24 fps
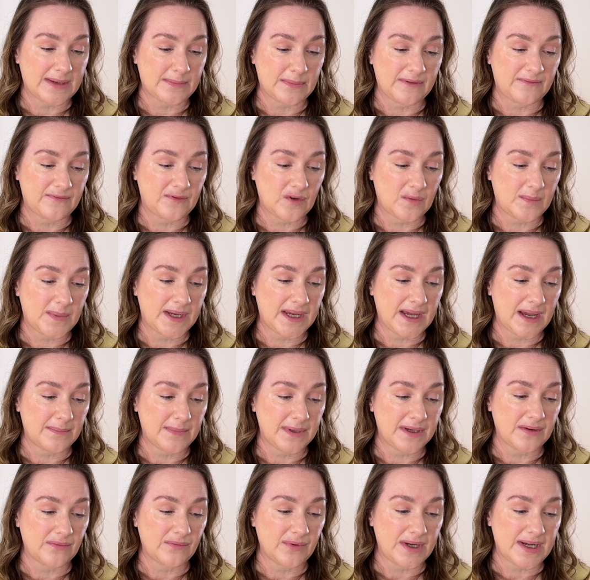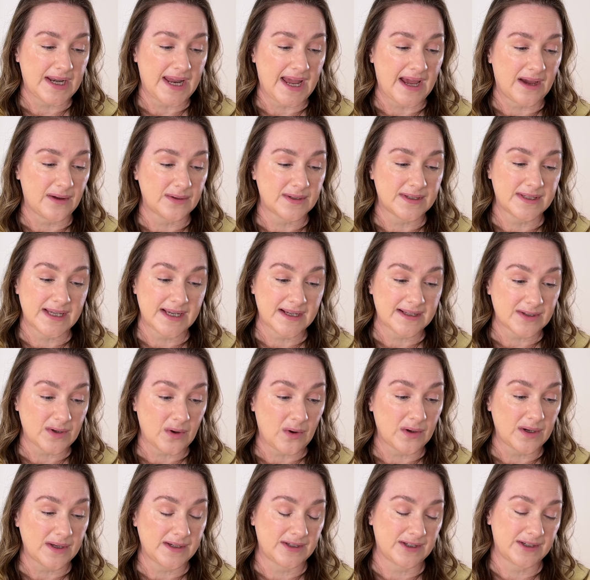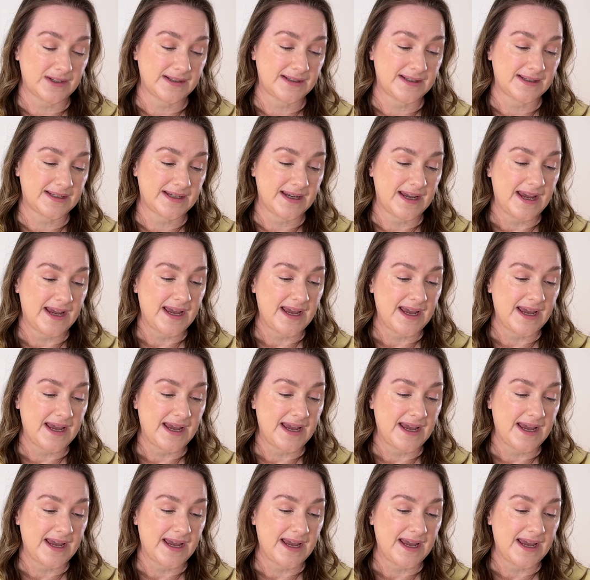before becoming a renowned sexologist.